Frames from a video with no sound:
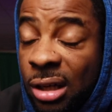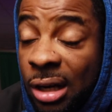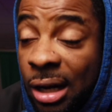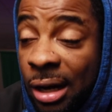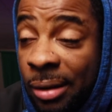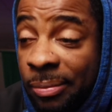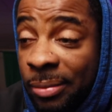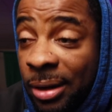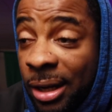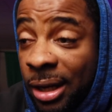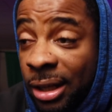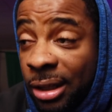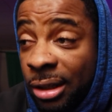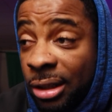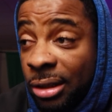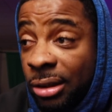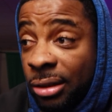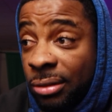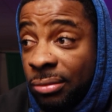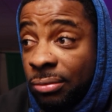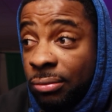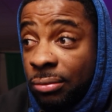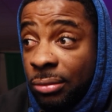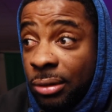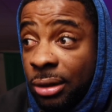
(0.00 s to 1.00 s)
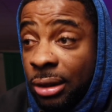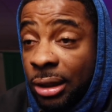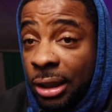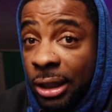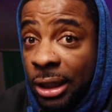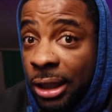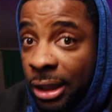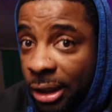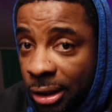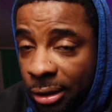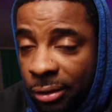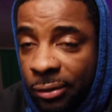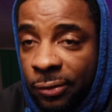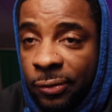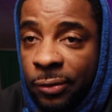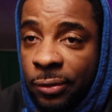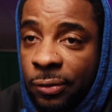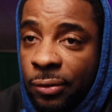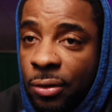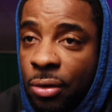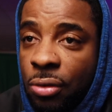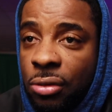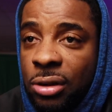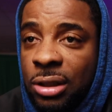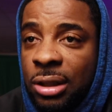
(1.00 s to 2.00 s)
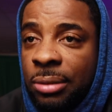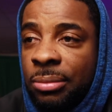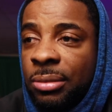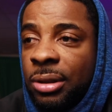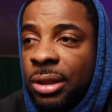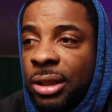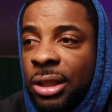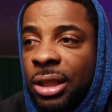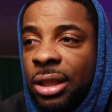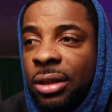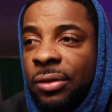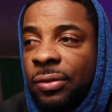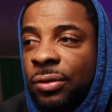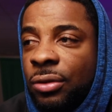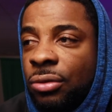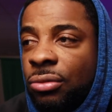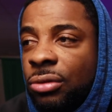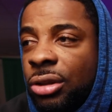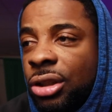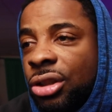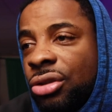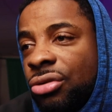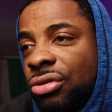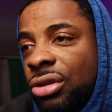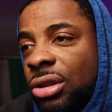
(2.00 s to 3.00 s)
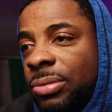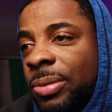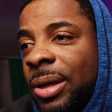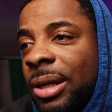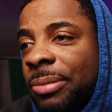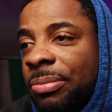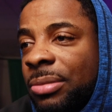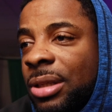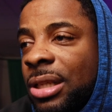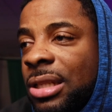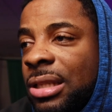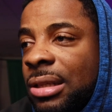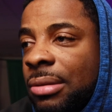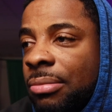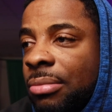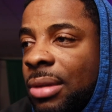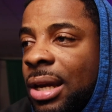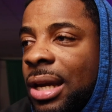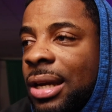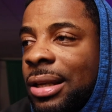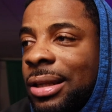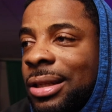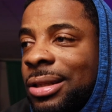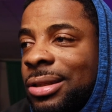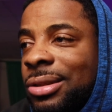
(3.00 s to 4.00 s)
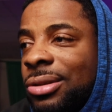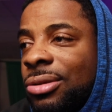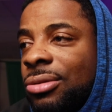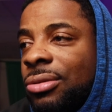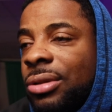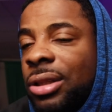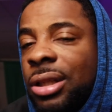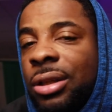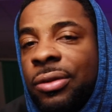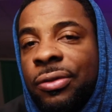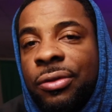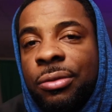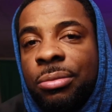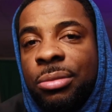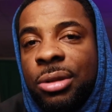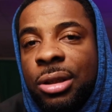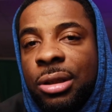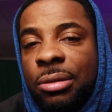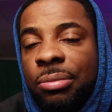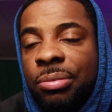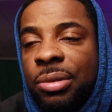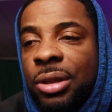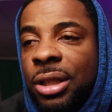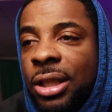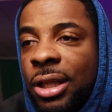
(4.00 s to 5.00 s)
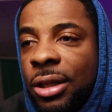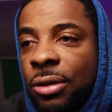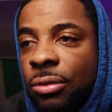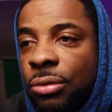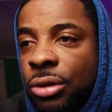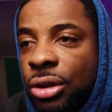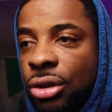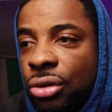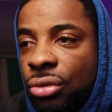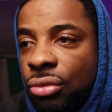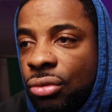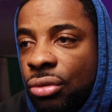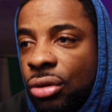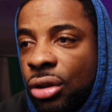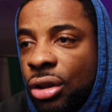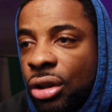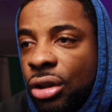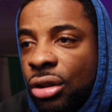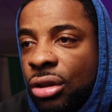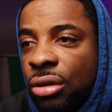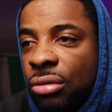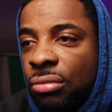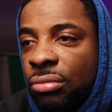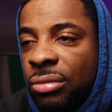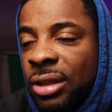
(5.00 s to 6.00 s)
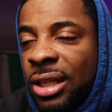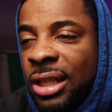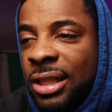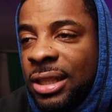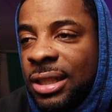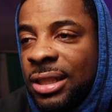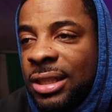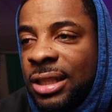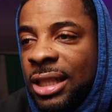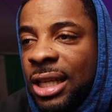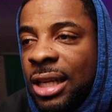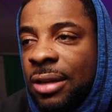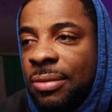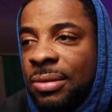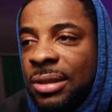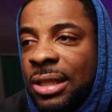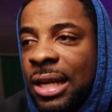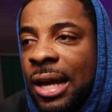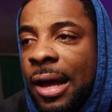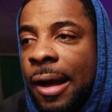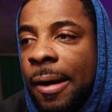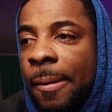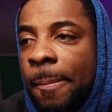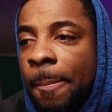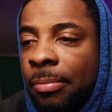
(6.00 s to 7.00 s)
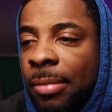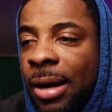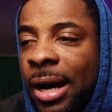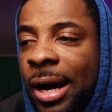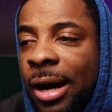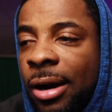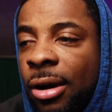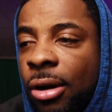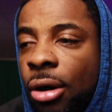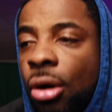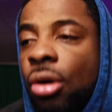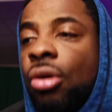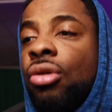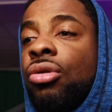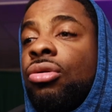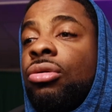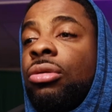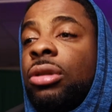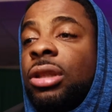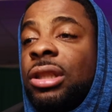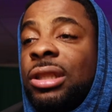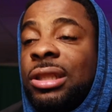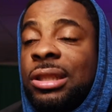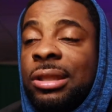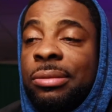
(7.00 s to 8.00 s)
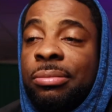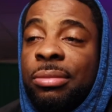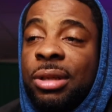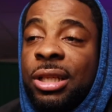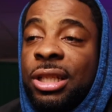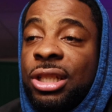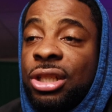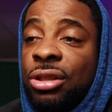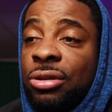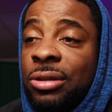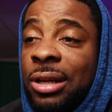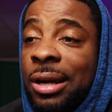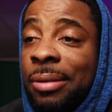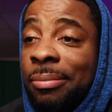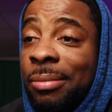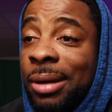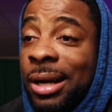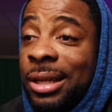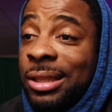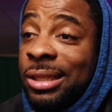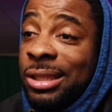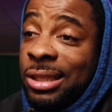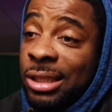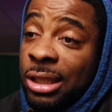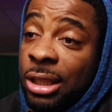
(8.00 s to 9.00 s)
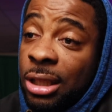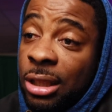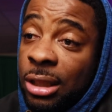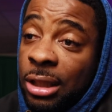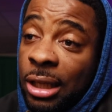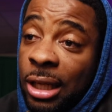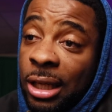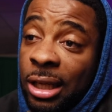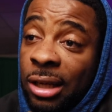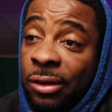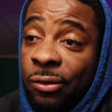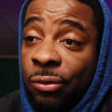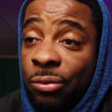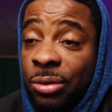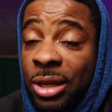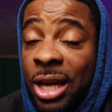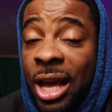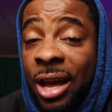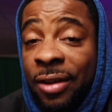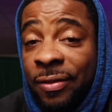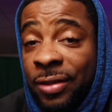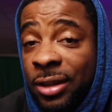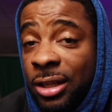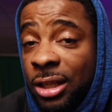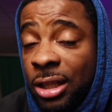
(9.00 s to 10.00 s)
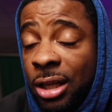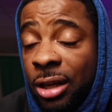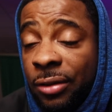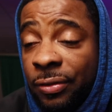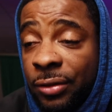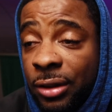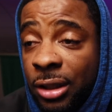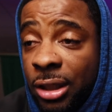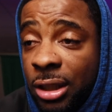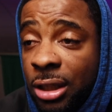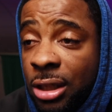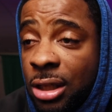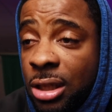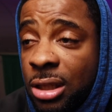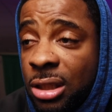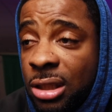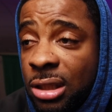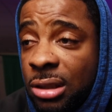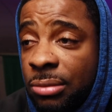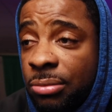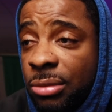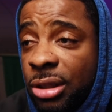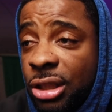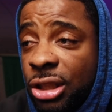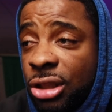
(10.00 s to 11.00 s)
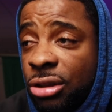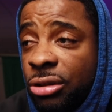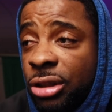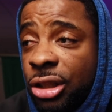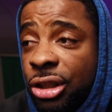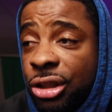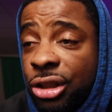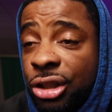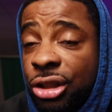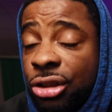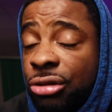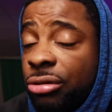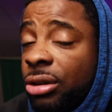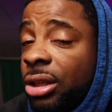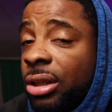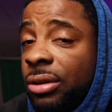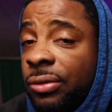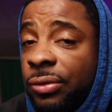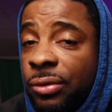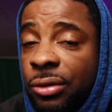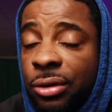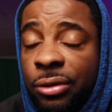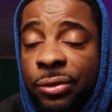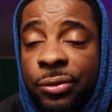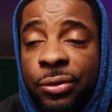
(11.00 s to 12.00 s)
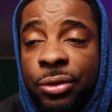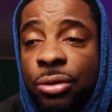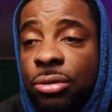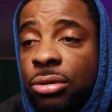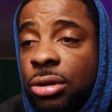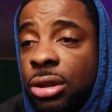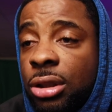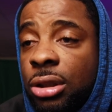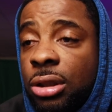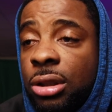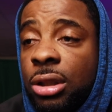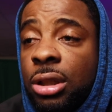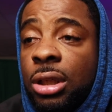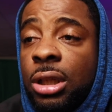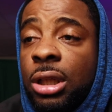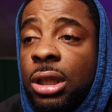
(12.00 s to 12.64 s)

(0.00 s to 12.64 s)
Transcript: I'm not gonna leave. Of course I'm gonna leave. You disrespect me as a man, there's no need for me to be here with you. But at the same time, my goal is to make sure that my son, and if we have any other kids, to make sure they're straight for the future.